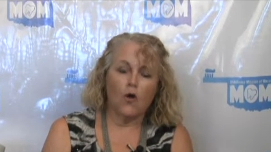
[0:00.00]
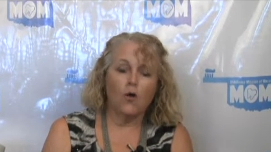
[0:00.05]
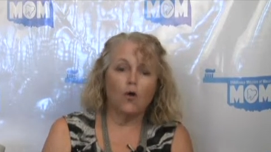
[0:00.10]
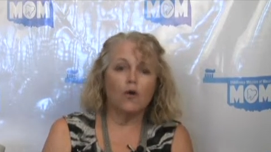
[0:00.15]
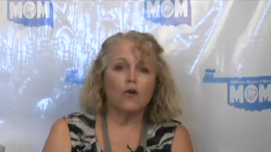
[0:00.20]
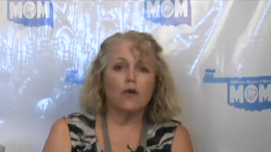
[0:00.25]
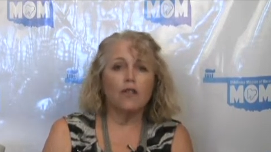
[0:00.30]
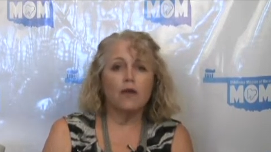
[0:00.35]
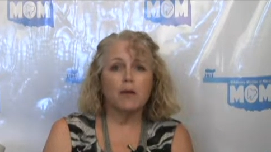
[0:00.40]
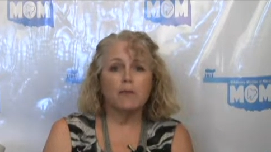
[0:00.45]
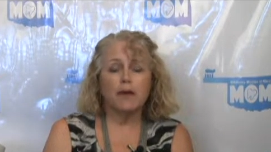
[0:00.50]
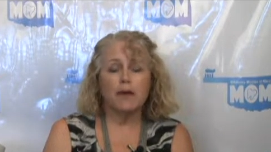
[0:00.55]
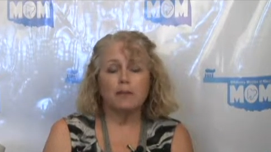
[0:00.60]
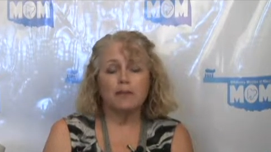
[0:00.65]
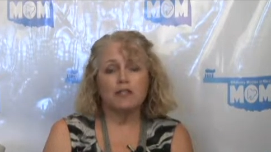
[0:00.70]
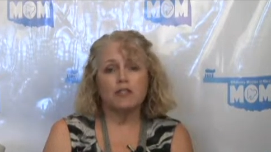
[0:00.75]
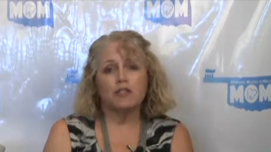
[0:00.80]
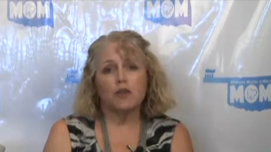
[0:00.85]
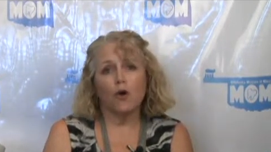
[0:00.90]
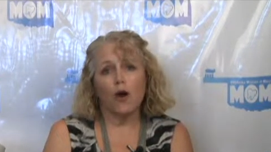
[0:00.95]
Or they may
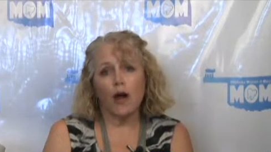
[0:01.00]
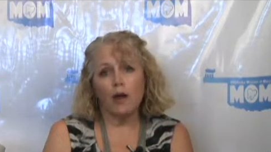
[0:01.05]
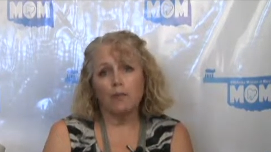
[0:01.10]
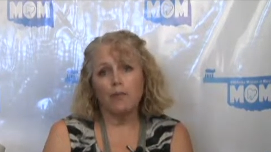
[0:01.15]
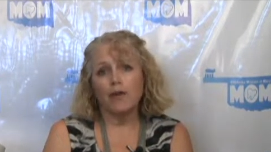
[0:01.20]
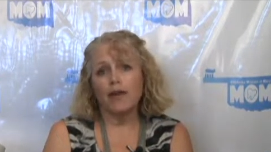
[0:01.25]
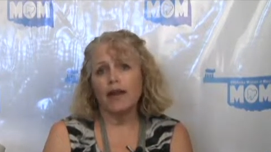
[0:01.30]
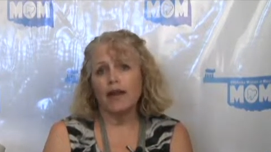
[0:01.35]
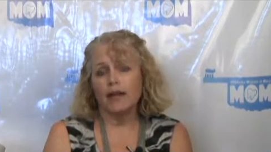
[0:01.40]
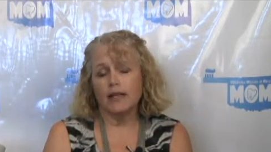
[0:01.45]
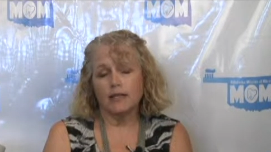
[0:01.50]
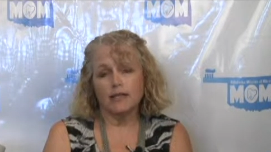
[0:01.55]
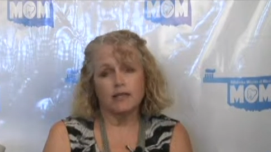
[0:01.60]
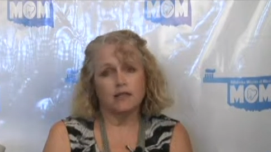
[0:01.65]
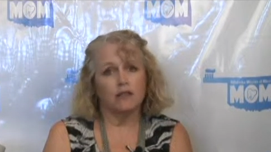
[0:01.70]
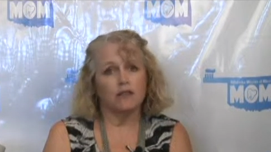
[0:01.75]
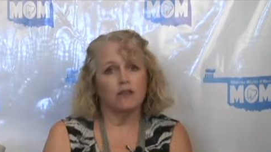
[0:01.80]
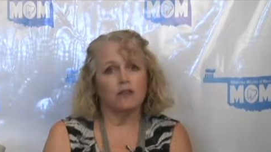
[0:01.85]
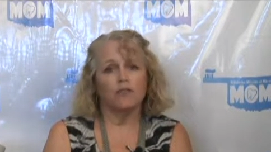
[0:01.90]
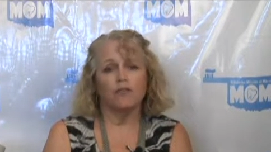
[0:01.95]
be so
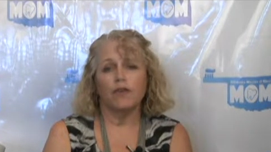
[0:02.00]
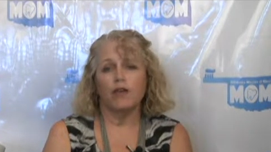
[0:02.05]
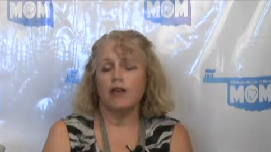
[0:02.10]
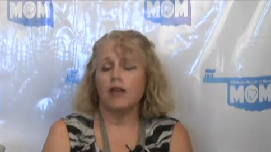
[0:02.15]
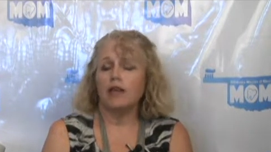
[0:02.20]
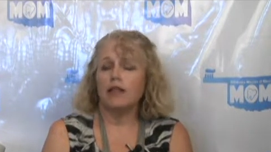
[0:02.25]
apprehensive